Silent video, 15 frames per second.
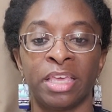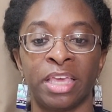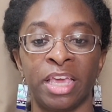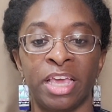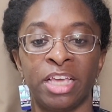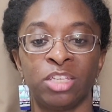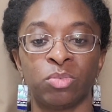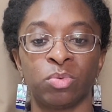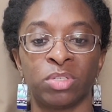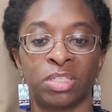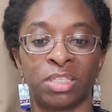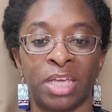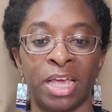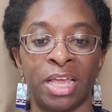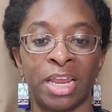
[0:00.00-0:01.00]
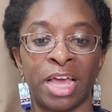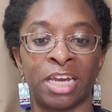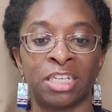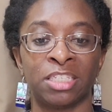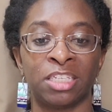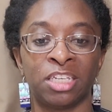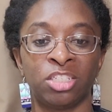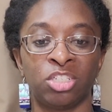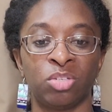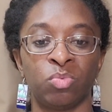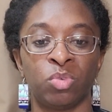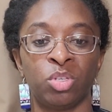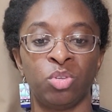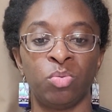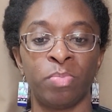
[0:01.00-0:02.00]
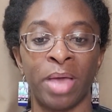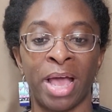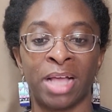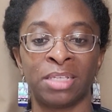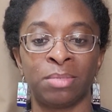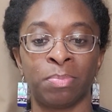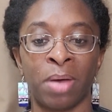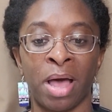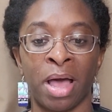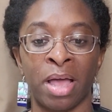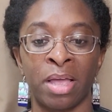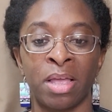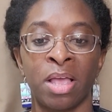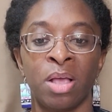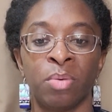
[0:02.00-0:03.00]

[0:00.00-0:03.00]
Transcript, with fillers: Kings will stand at attention when you pass by.